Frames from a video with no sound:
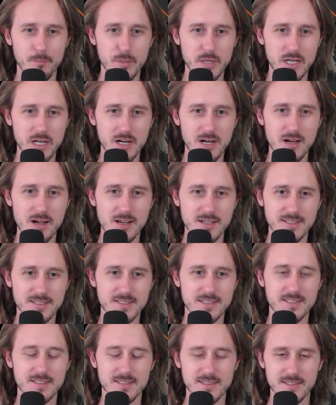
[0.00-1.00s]

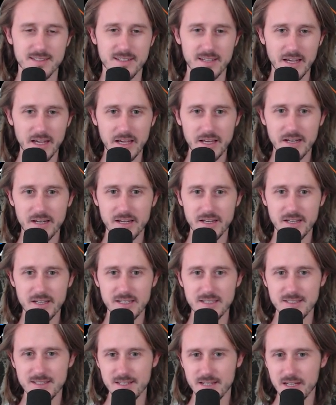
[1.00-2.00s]
because it
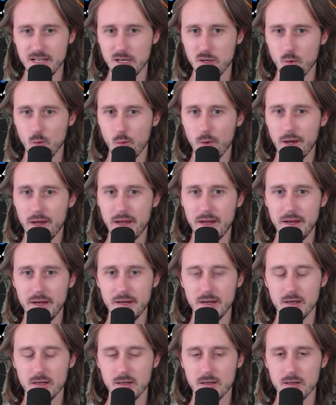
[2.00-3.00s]
is in a
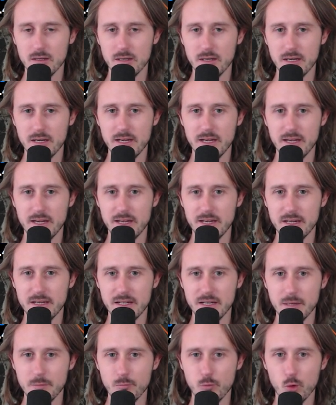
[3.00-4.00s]
way a
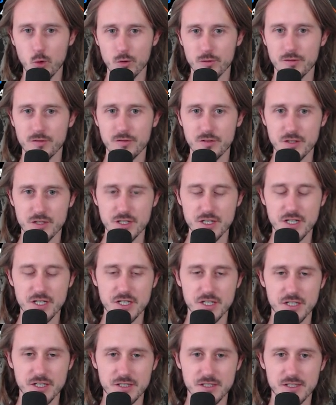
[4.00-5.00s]
important
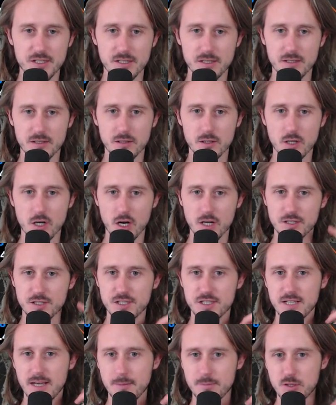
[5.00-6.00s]
decision. It's a
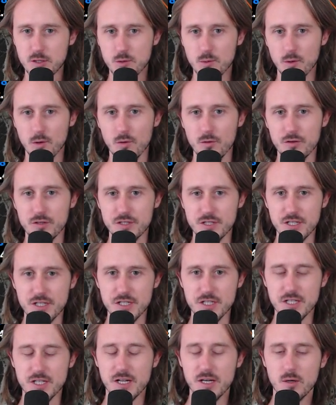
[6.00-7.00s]
conceptual
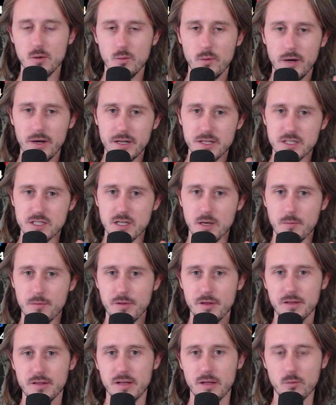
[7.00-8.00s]
decision in a way, and
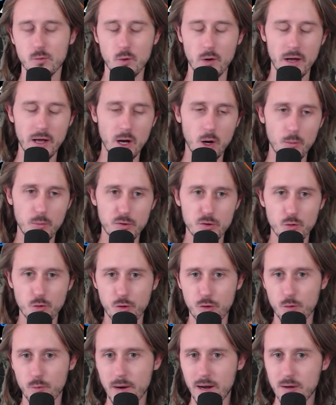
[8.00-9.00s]
something that will help you
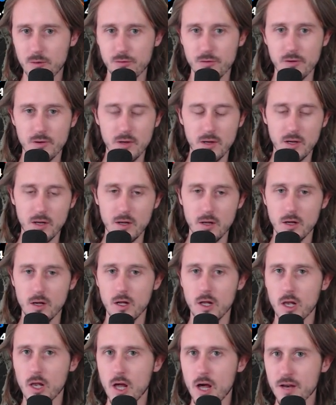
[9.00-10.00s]
throughout
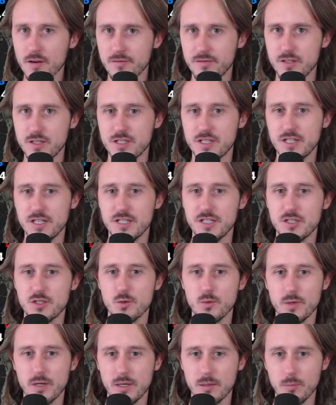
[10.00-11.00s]
a lot of
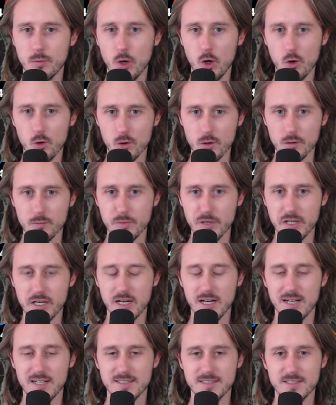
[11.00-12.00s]
decisions within poker,
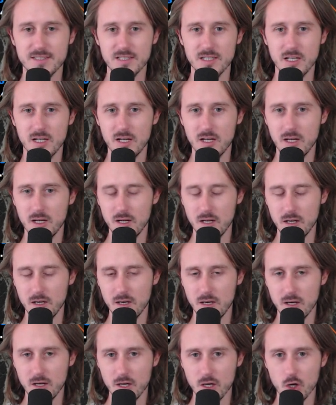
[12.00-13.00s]
because
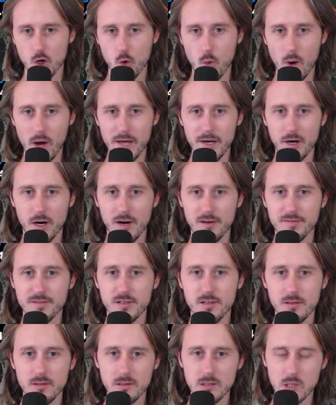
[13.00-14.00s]
quite
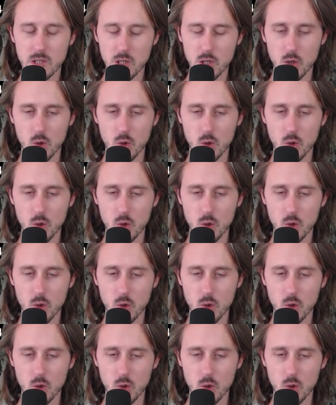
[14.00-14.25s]
often